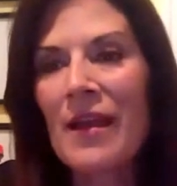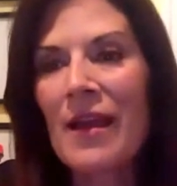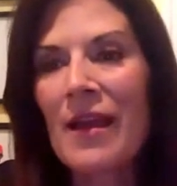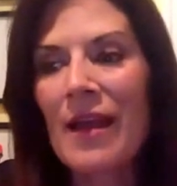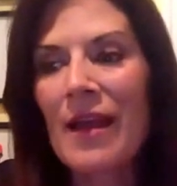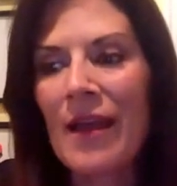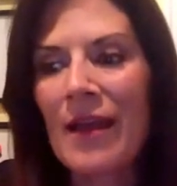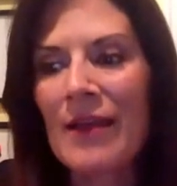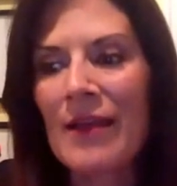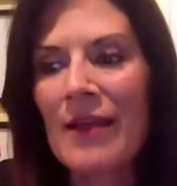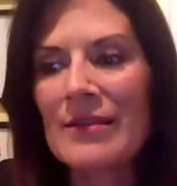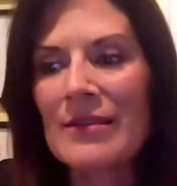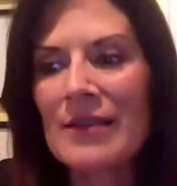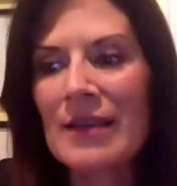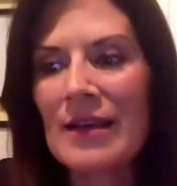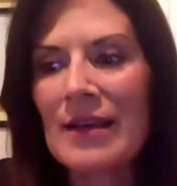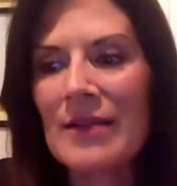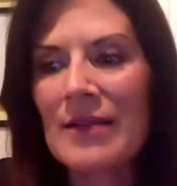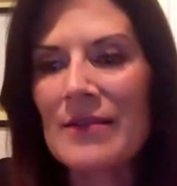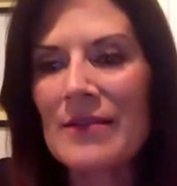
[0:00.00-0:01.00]
and
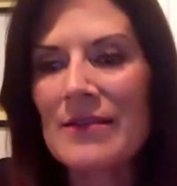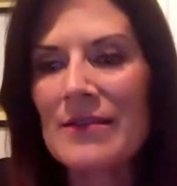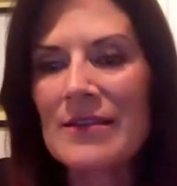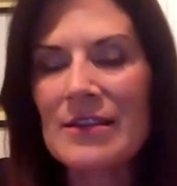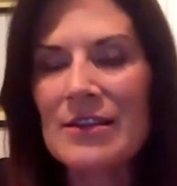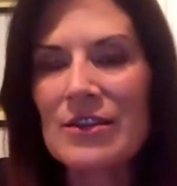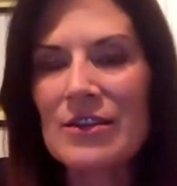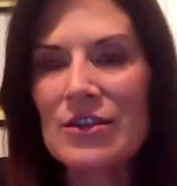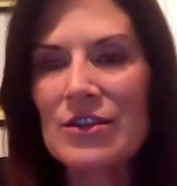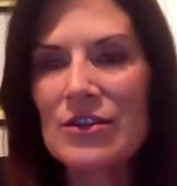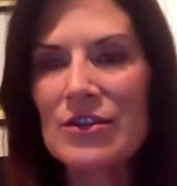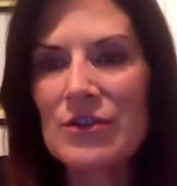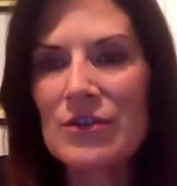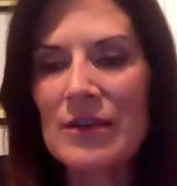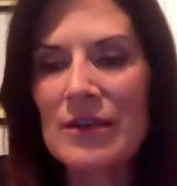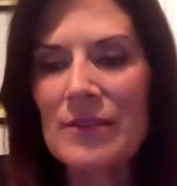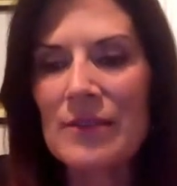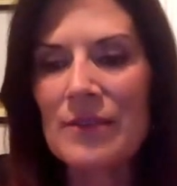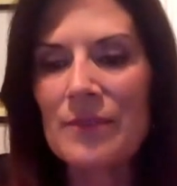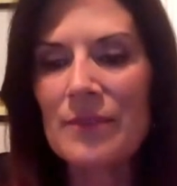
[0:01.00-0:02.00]
it's an
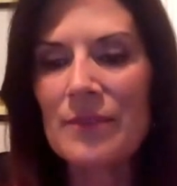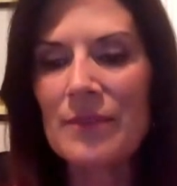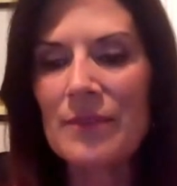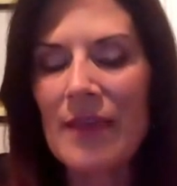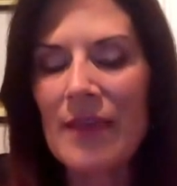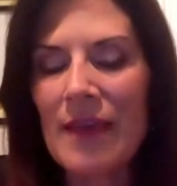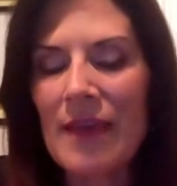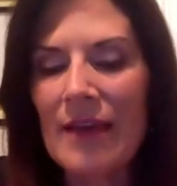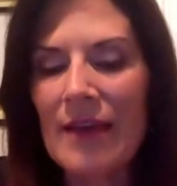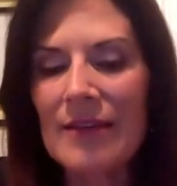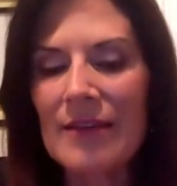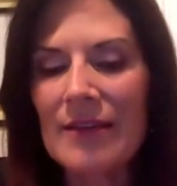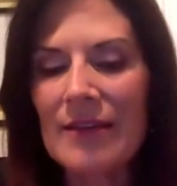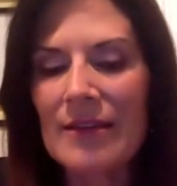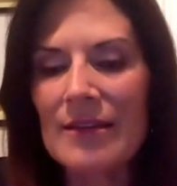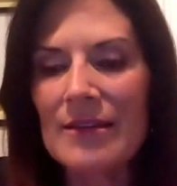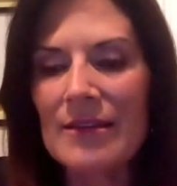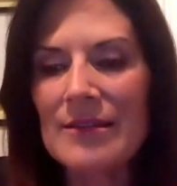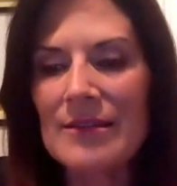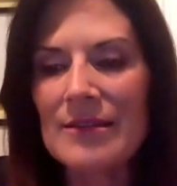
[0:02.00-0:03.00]
industry that
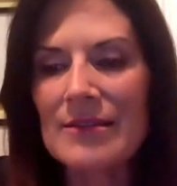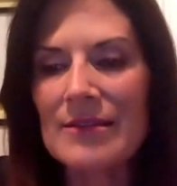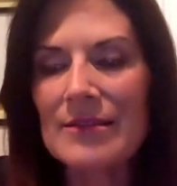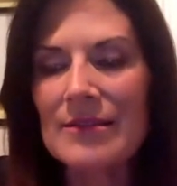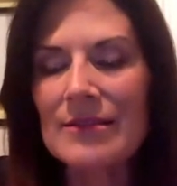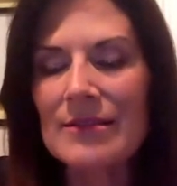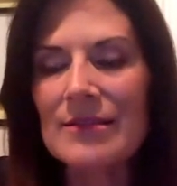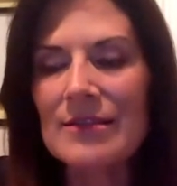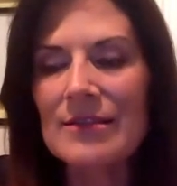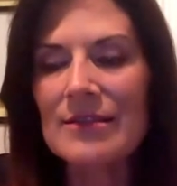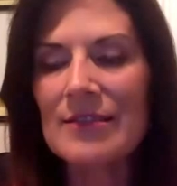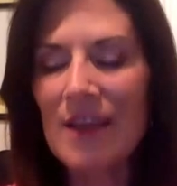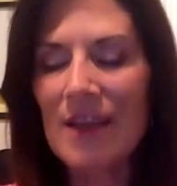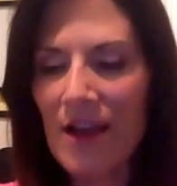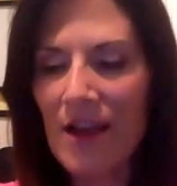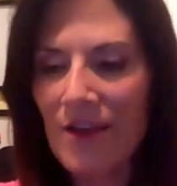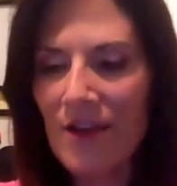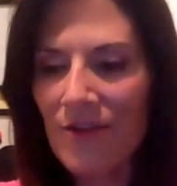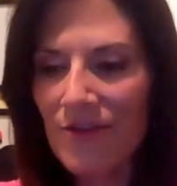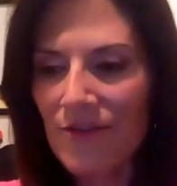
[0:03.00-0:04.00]
is
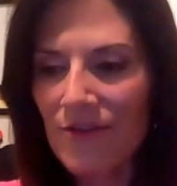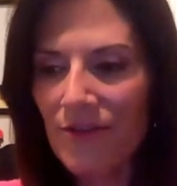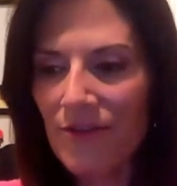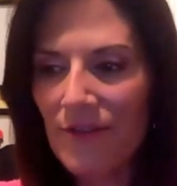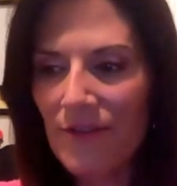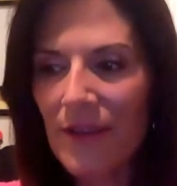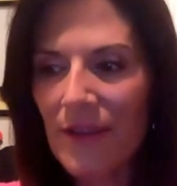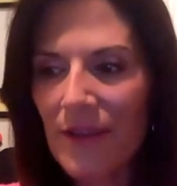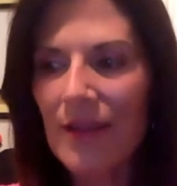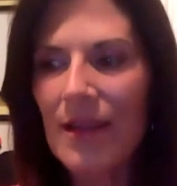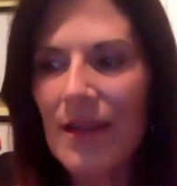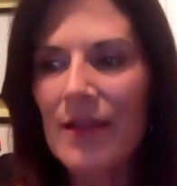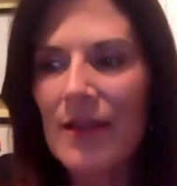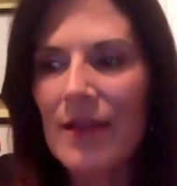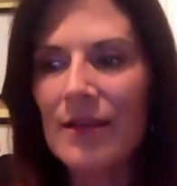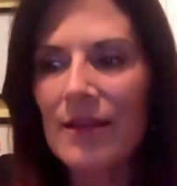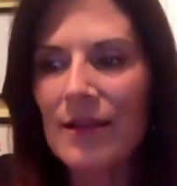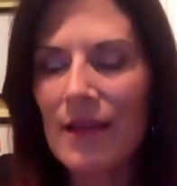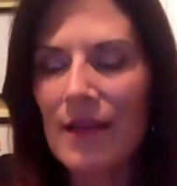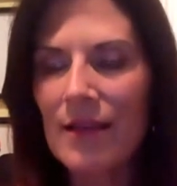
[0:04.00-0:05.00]
tough
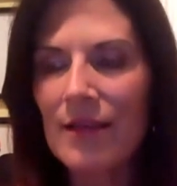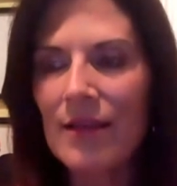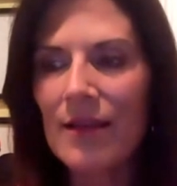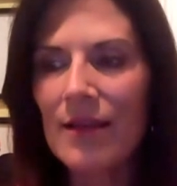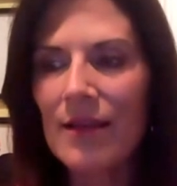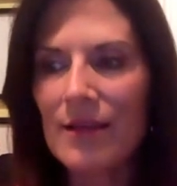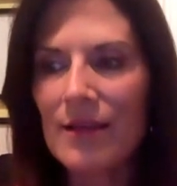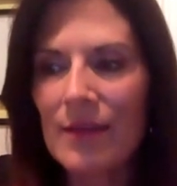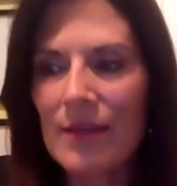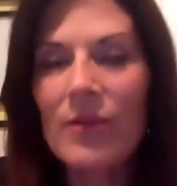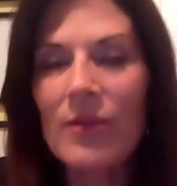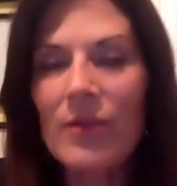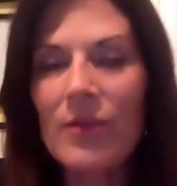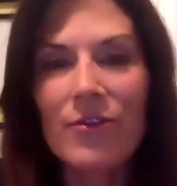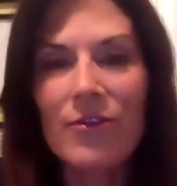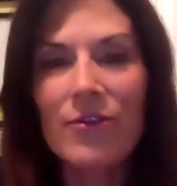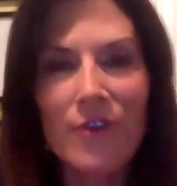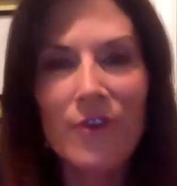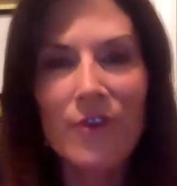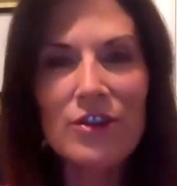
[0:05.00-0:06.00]
and can be
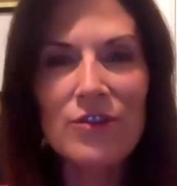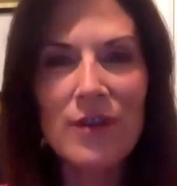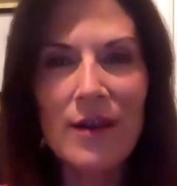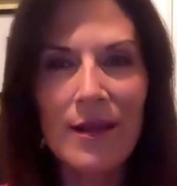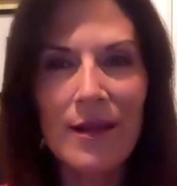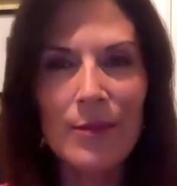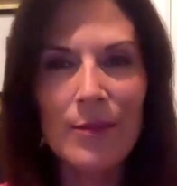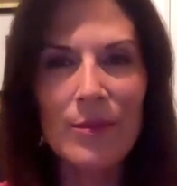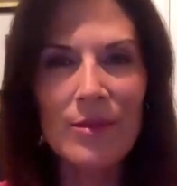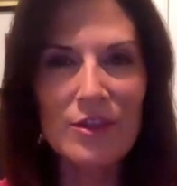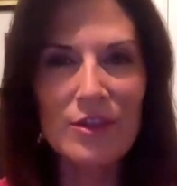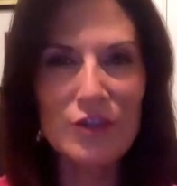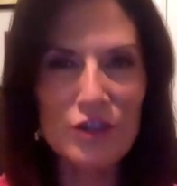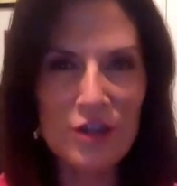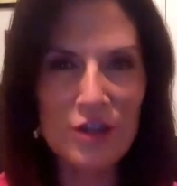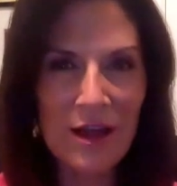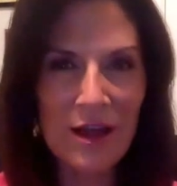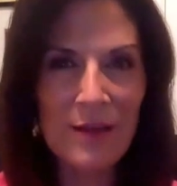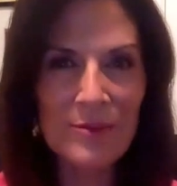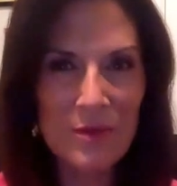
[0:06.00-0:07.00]
frustrating, but the
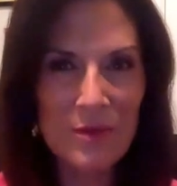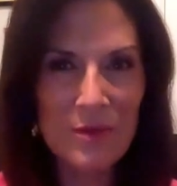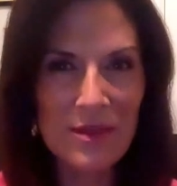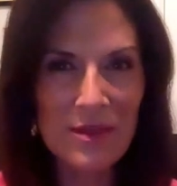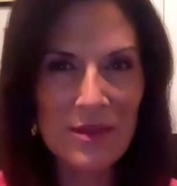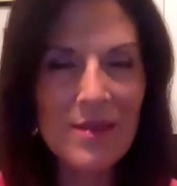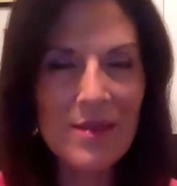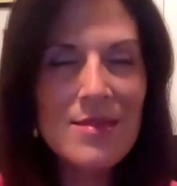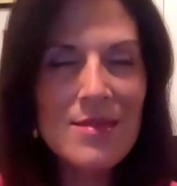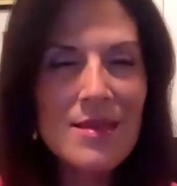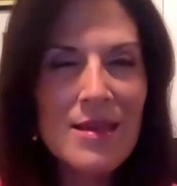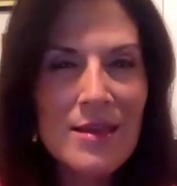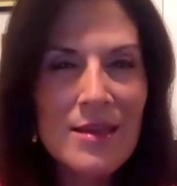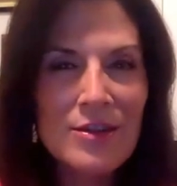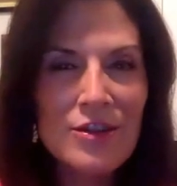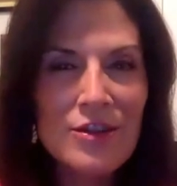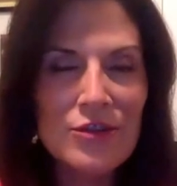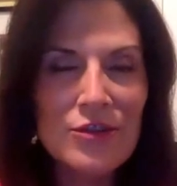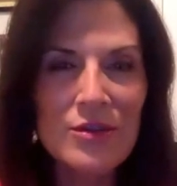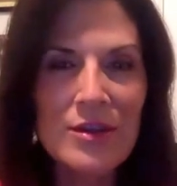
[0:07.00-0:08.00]
jobs within the
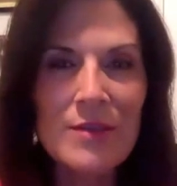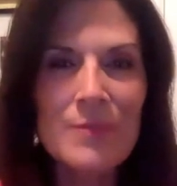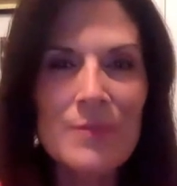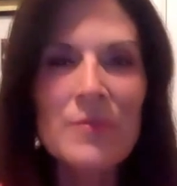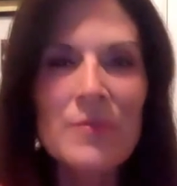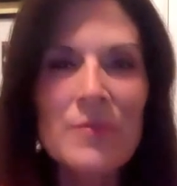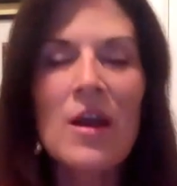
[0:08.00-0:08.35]
industry